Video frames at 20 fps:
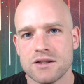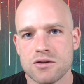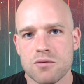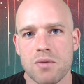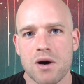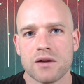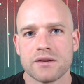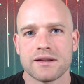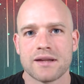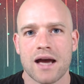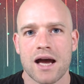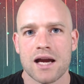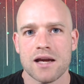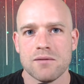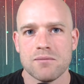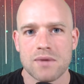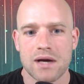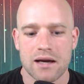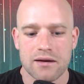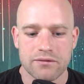about
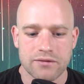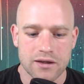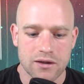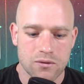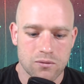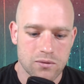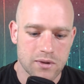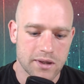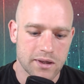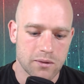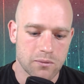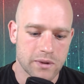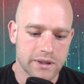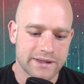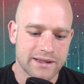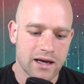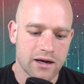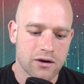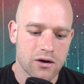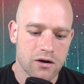time, I think, we
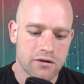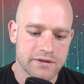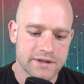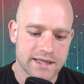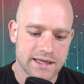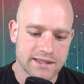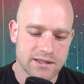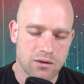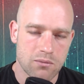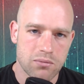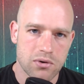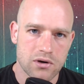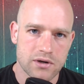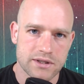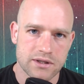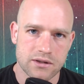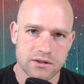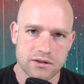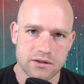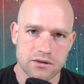tackle these examples
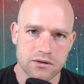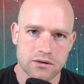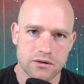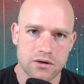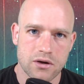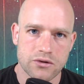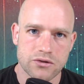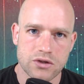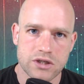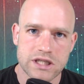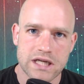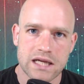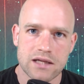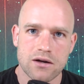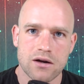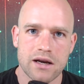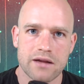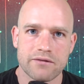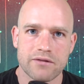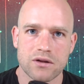on the
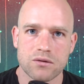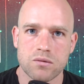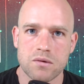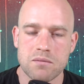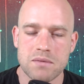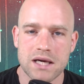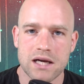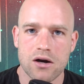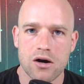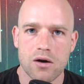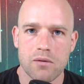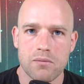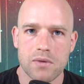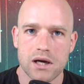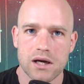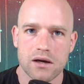channel and that we become